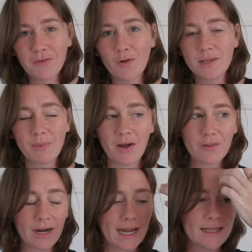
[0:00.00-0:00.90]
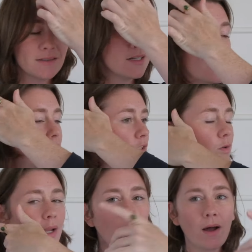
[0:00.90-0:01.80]
all in my other hand, so
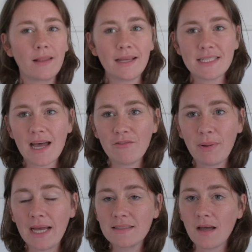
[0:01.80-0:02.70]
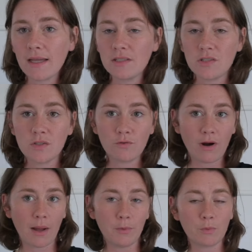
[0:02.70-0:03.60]
I quite like to have bags that I can just
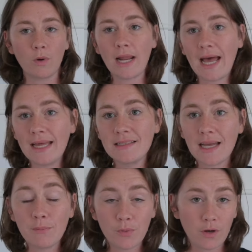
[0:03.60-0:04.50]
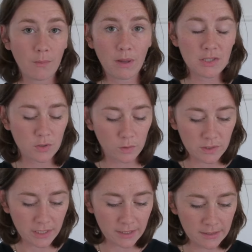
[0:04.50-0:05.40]
grab with one hand and put on my
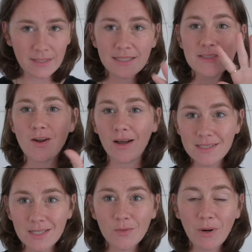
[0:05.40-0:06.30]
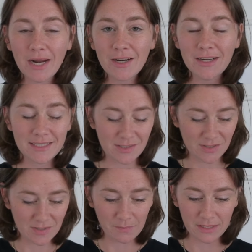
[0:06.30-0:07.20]
shoulder. It's not a deal breaker, it's
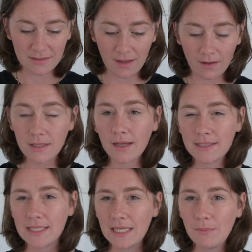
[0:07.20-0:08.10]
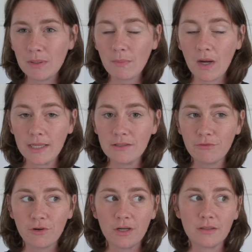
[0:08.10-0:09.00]
just something that I like to keep in mind
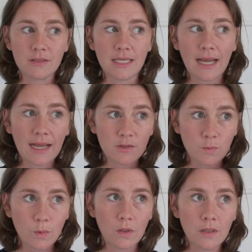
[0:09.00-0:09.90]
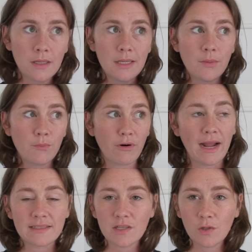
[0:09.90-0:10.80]
for the actual
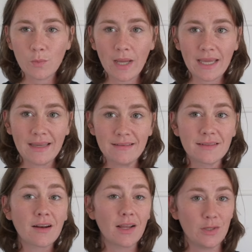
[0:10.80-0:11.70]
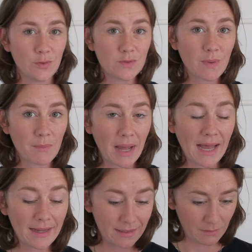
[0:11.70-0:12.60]
practical way that I use my
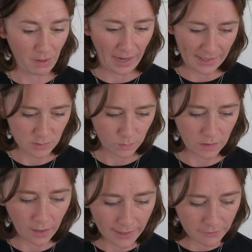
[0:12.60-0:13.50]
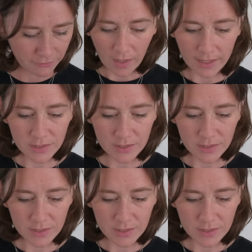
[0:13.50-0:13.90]
bag in my actual life. I